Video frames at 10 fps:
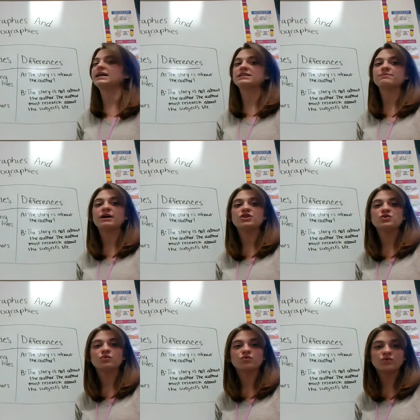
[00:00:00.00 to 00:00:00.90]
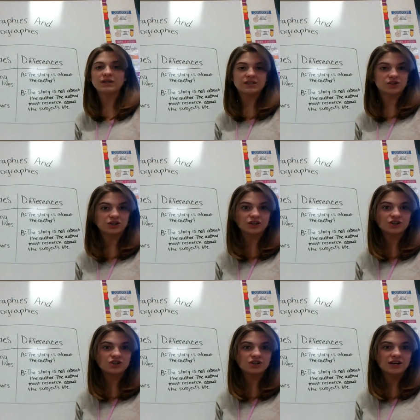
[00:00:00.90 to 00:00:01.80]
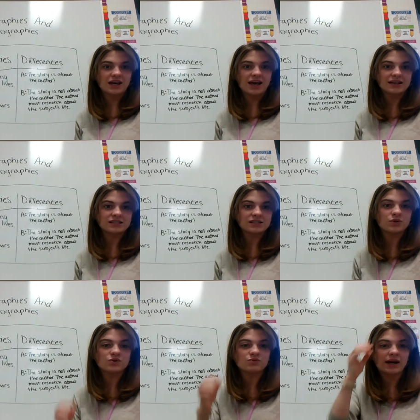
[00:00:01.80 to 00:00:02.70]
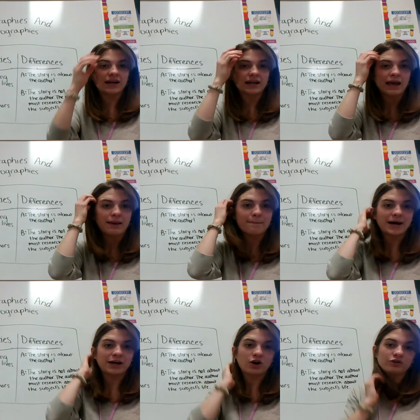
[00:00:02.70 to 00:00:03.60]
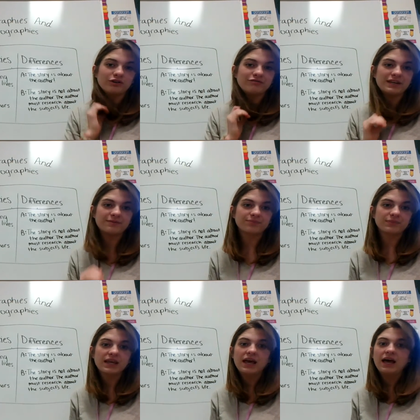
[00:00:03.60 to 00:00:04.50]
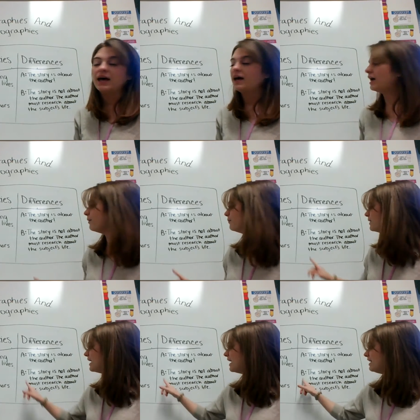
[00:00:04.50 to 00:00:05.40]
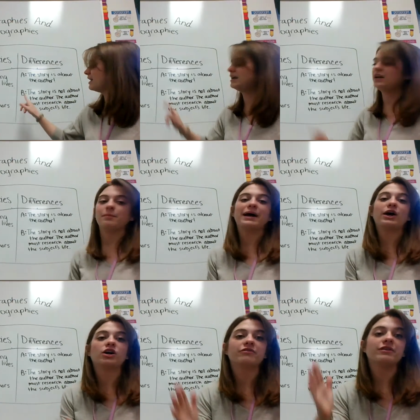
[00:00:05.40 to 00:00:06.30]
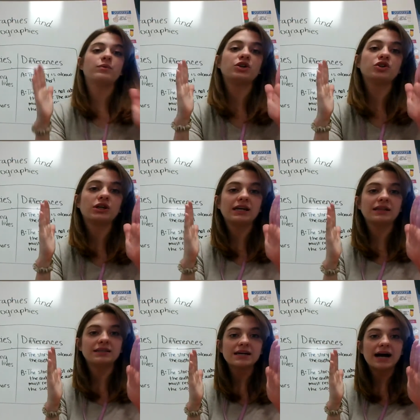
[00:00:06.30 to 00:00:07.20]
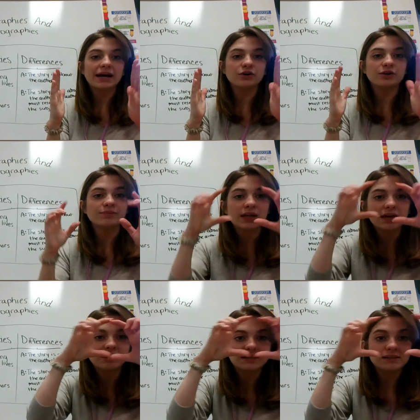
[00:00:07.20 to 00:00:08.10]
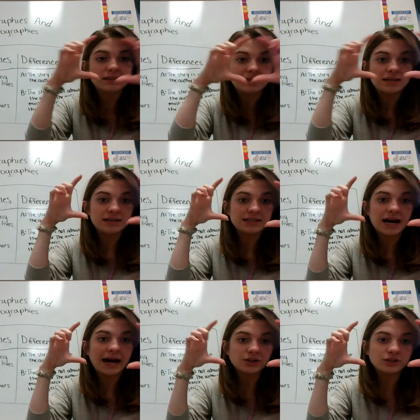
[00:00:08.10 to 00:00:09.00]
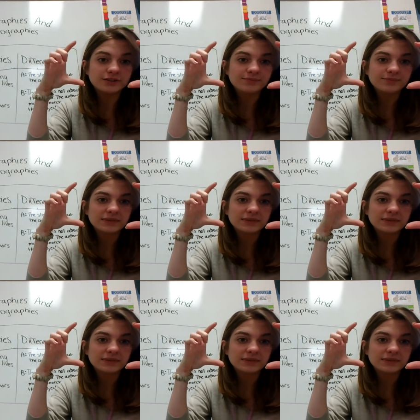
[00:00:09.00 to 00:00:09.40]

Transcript: as much research as someone who's writing a biography. And then in a biography, when you're looking at the title, the title